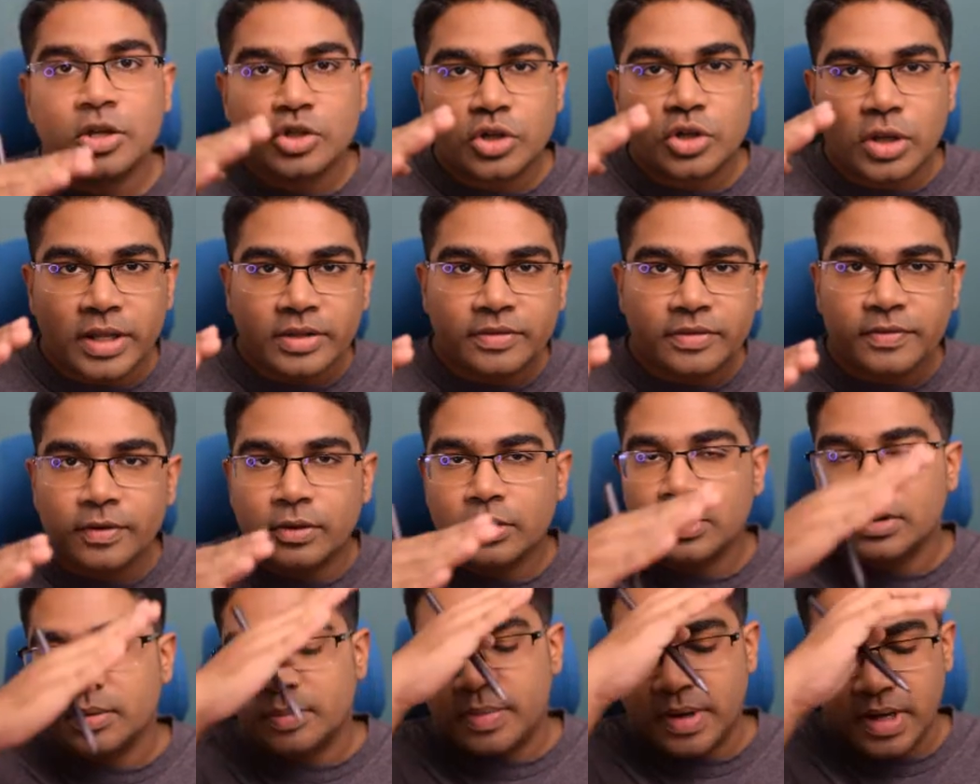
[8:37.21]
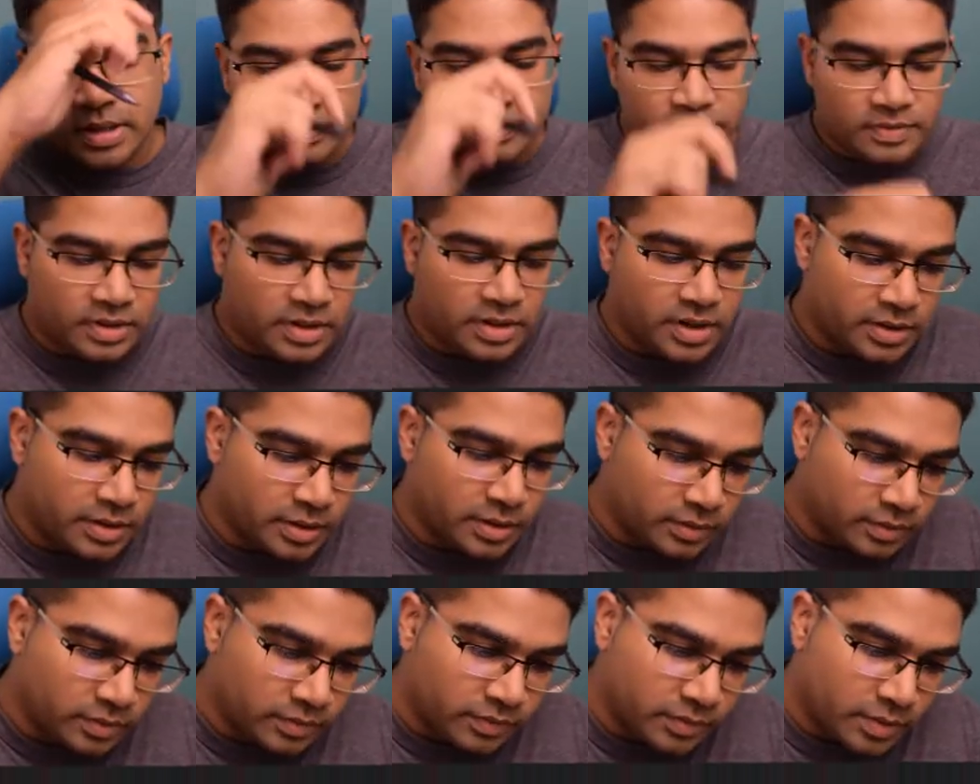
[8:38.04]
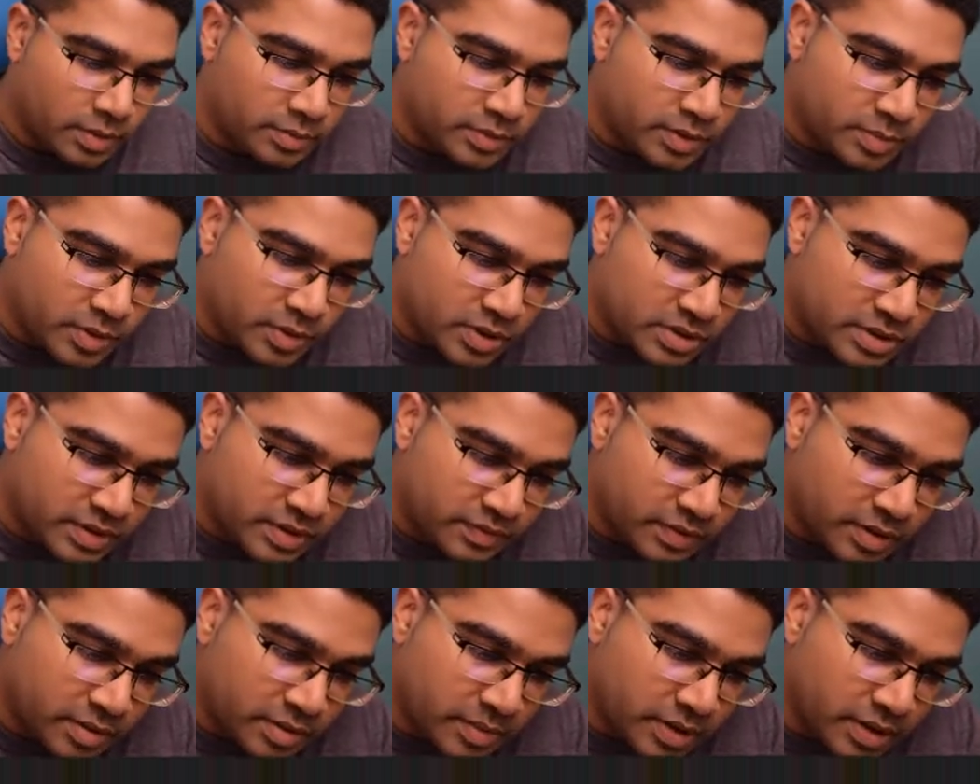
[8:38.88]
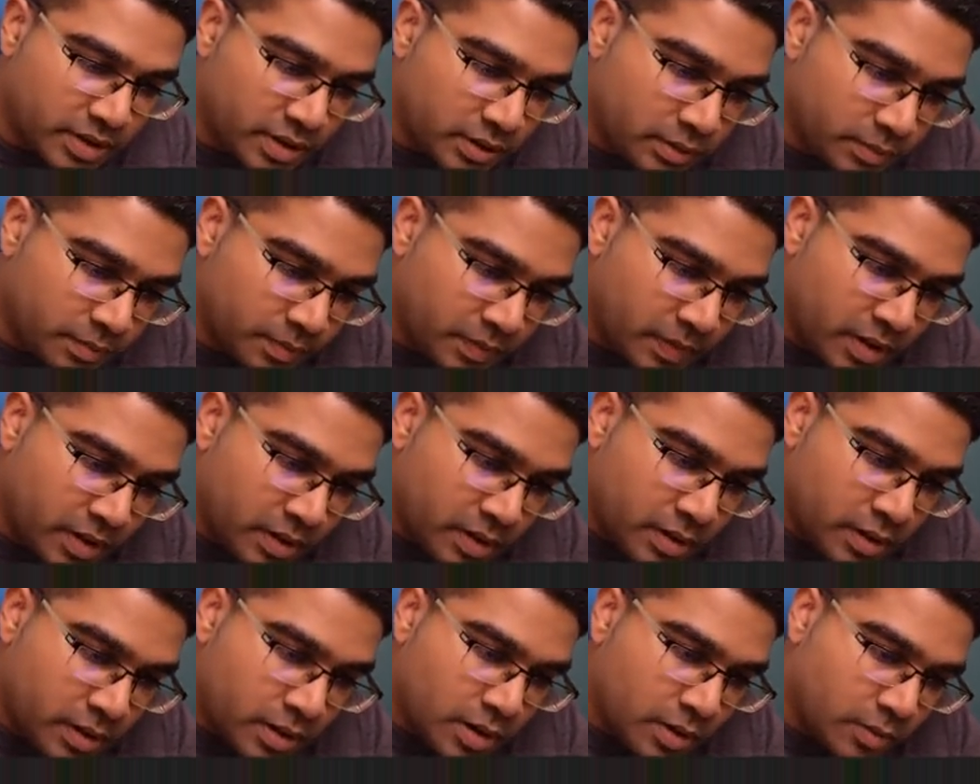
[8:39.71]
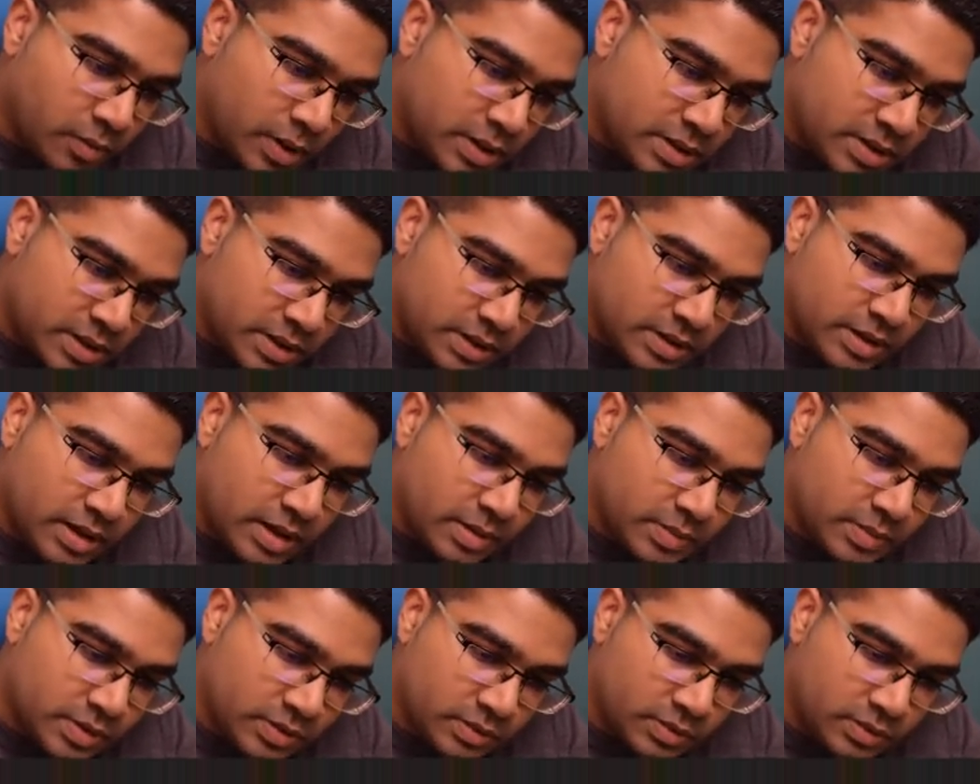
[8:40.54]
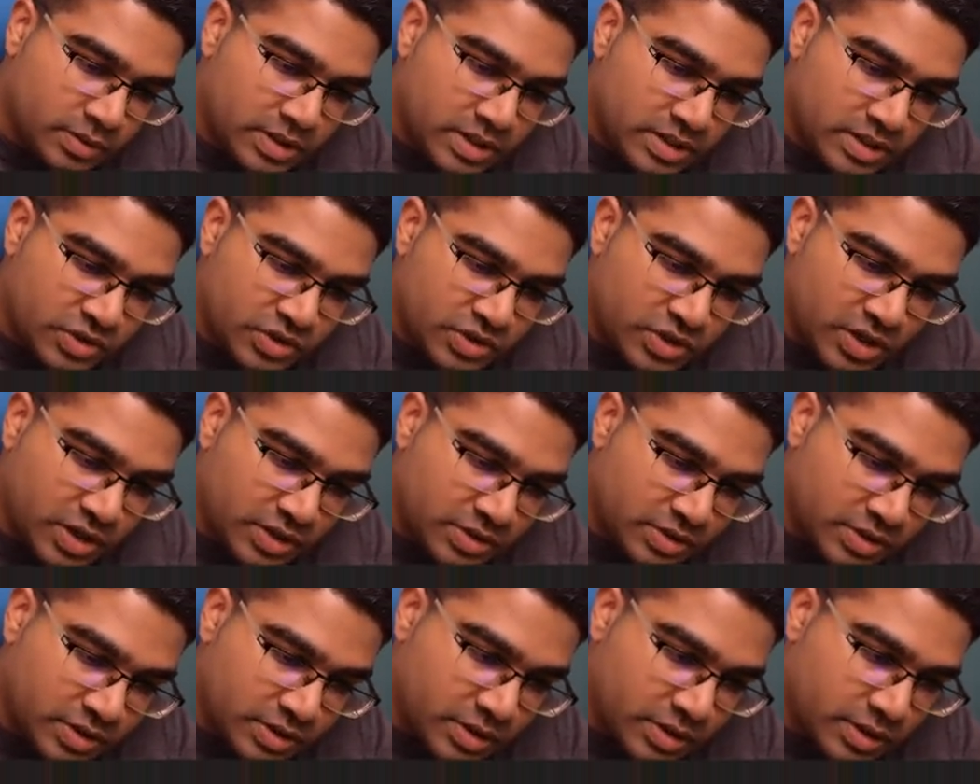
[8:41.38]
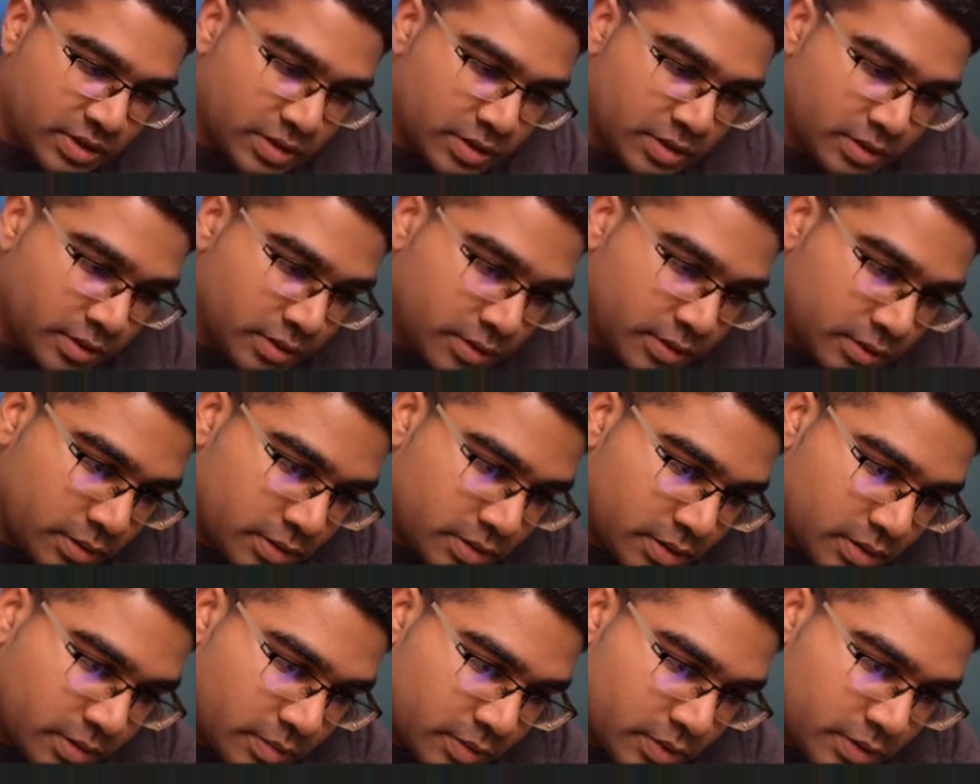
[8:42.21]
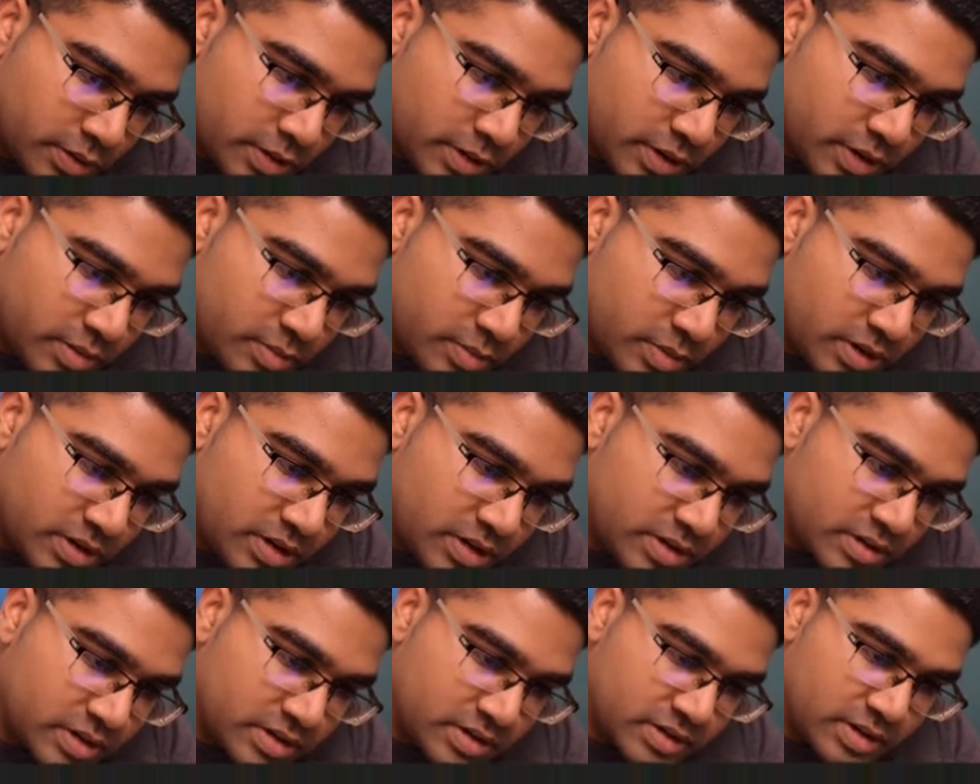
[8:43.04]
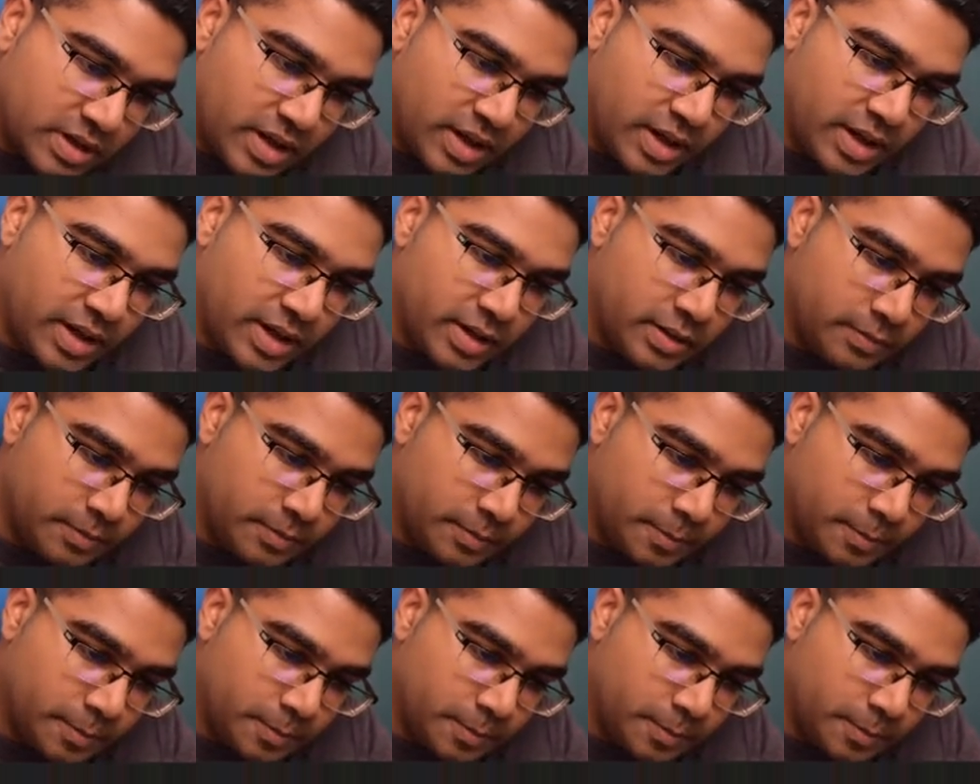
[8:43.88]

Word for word: So let's follow the path of the current from the positive terminal now once it comes to this junction here, I'm going to label this as A.